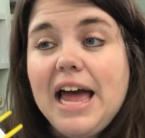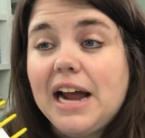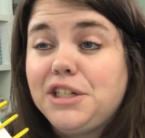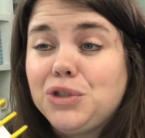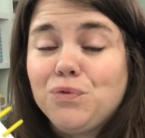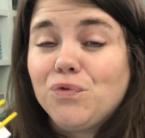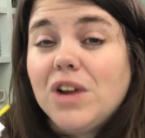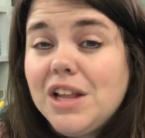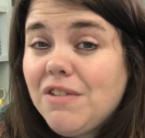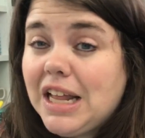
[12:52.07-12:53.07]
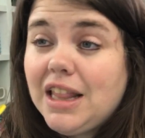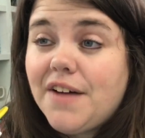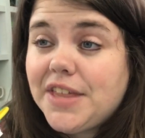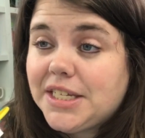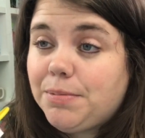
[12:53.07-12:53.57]
and I just really, really
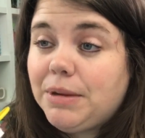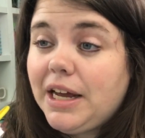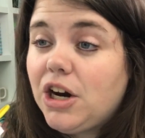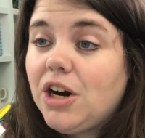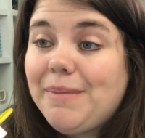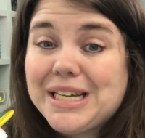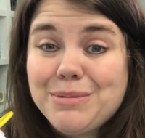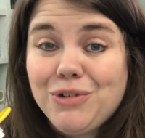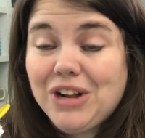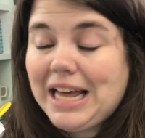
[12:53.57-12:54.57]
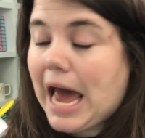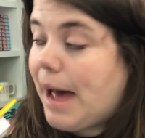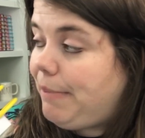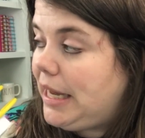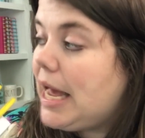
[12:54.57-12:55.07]
love this planner. It makes me really
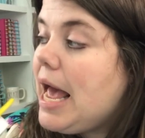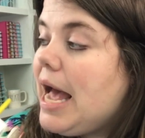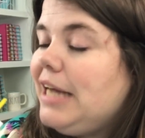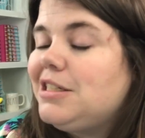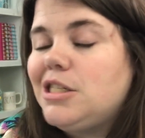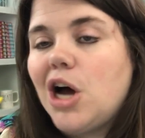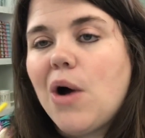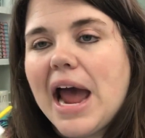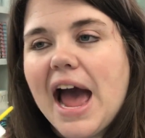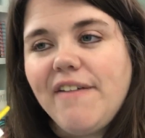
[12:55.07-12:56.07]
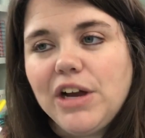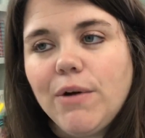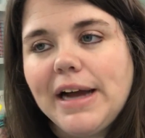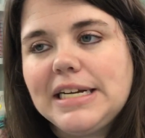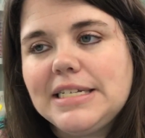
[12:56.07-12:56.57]
happy. And so I haven't
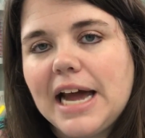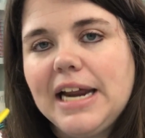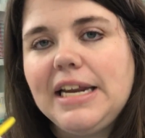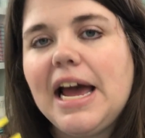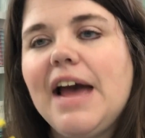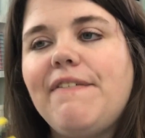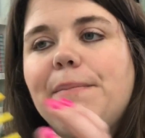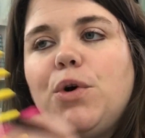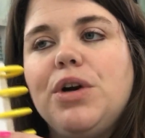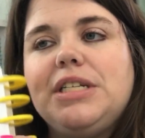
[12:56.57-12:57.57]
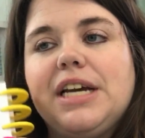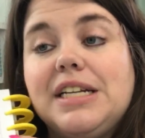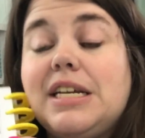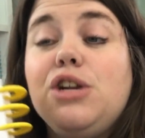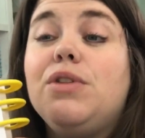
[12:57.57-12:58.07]
quite decided yet if I'm going to
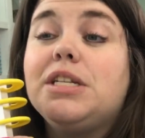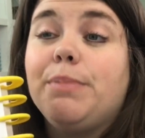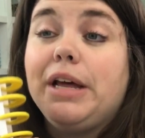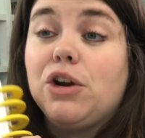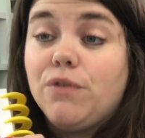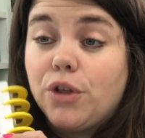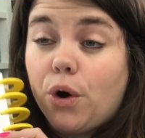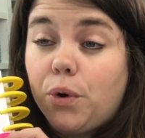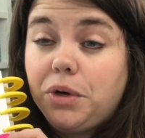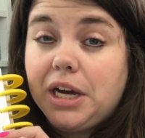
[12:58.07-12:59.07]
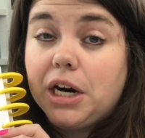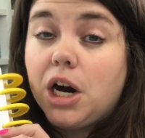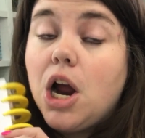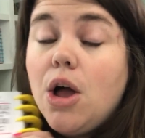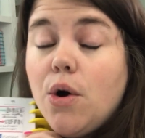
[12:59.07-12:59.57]
continue this planner for the whole
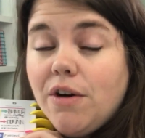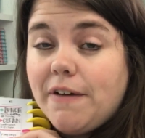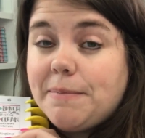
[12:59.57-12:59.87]
year or if